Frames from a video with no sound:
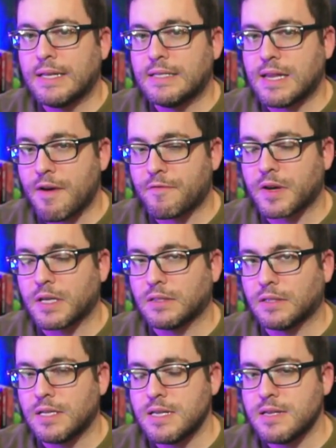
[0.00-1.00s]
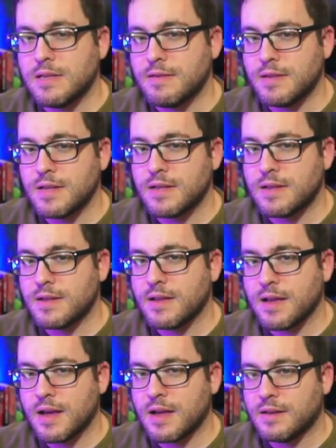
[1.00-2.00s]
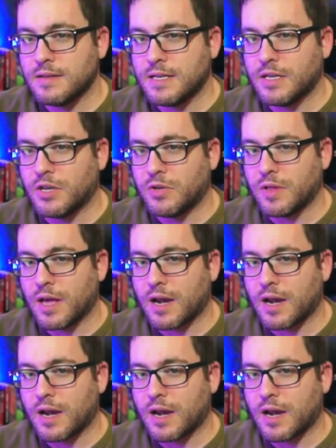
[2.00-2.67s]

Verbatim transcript: Definitely uh, need to do that.